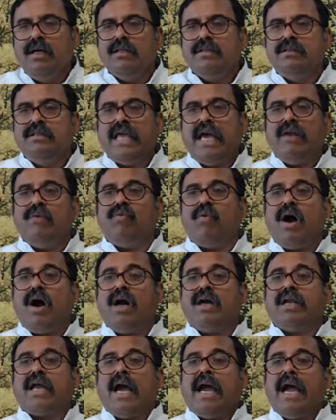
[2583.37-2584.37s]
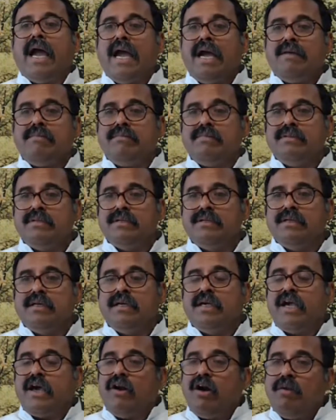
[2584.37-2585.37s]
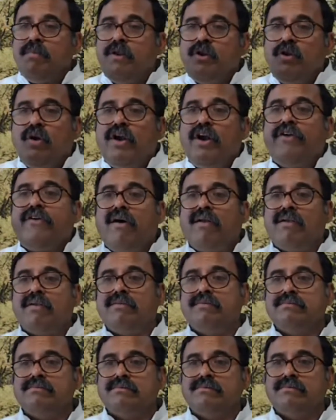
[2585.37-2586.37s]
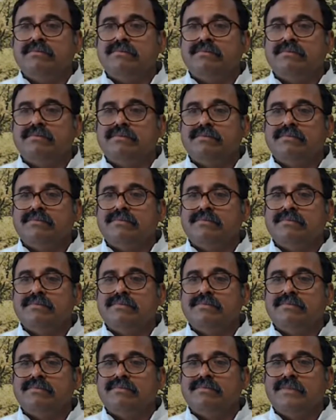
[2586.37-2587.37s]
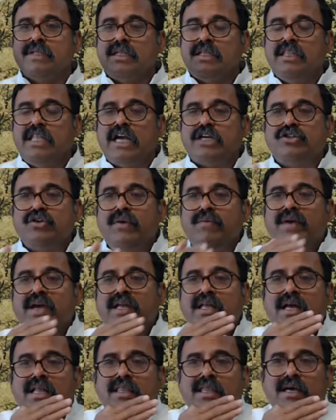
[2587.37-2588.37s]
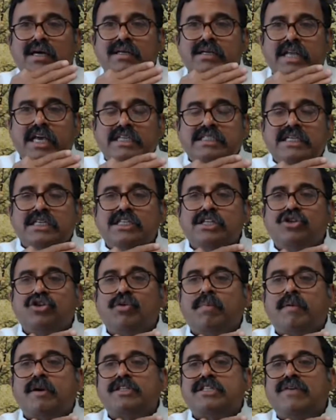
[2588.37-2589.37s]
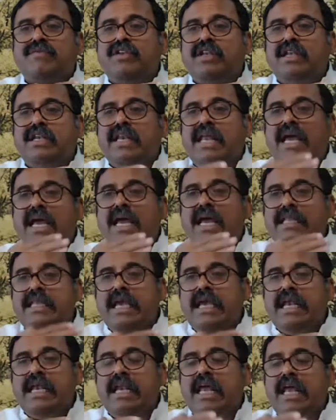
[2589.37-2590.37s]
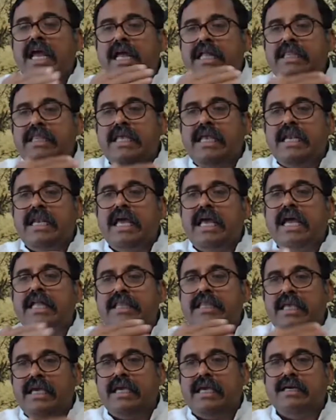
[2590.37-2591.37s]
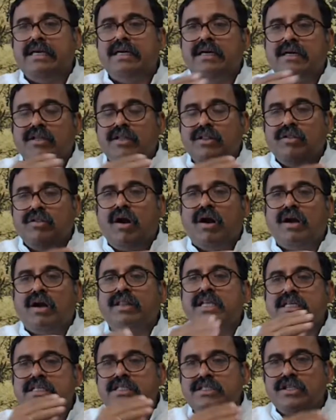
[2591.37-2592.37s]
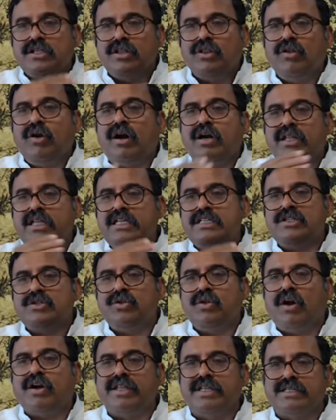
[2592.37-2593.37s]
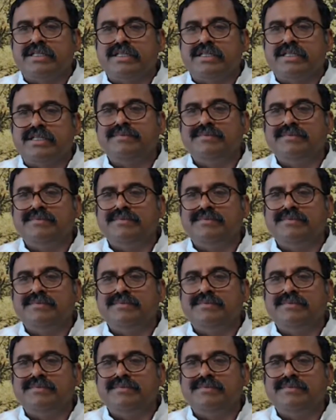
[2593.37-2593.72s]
Then what I am cannot be known at all. That's why Vedanta takes us through process of neti. Not this, not this, not this.